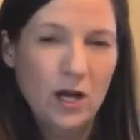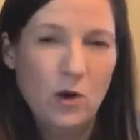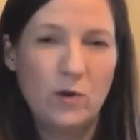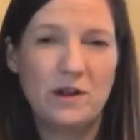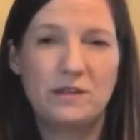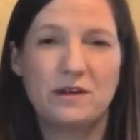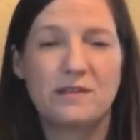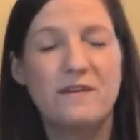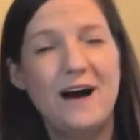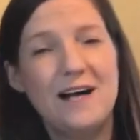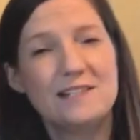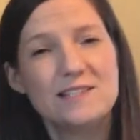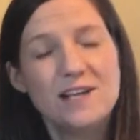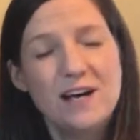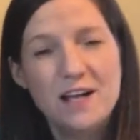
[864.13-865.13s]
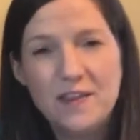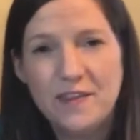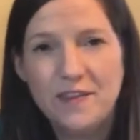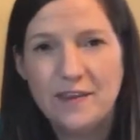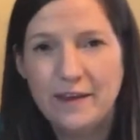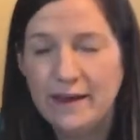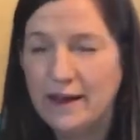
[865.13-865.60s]
What are their thoughts
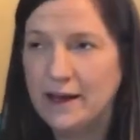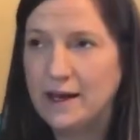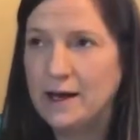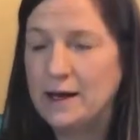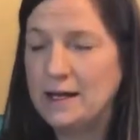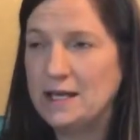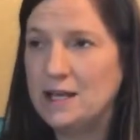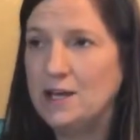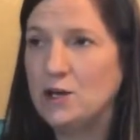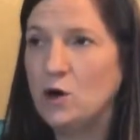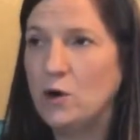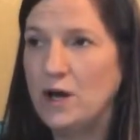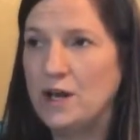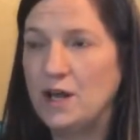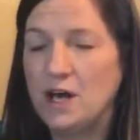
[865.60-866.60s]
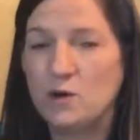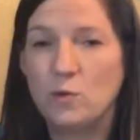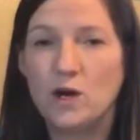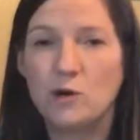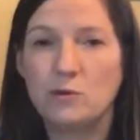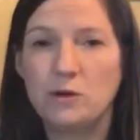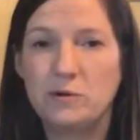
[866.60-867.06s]
on, on
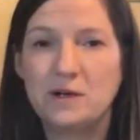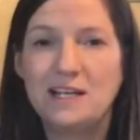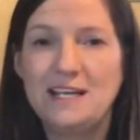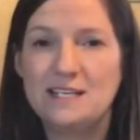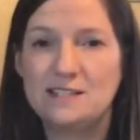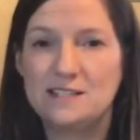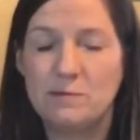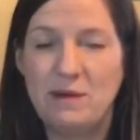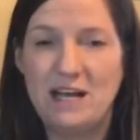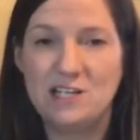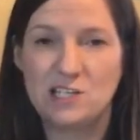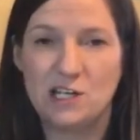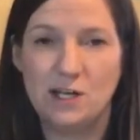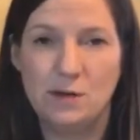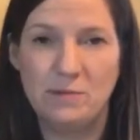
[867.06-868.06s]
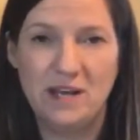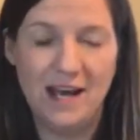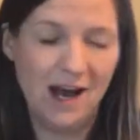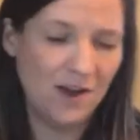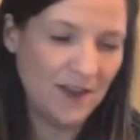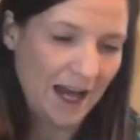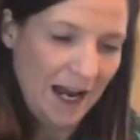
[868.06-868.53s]
where we release the pendulum and
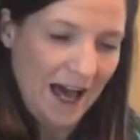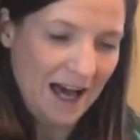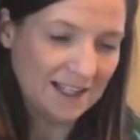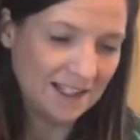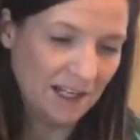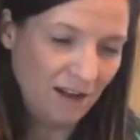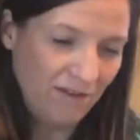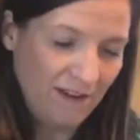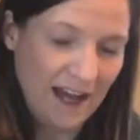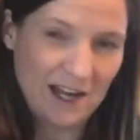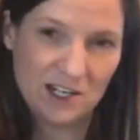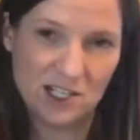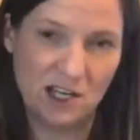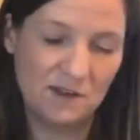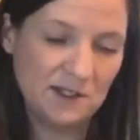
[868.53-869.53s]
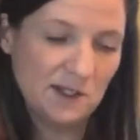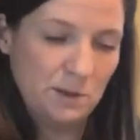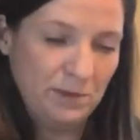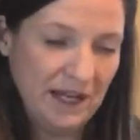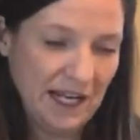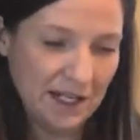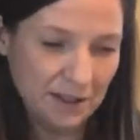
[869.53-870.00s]
how that has an effect on the
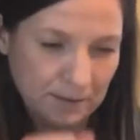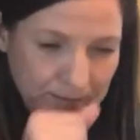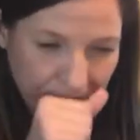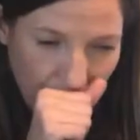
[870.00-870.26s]
speed?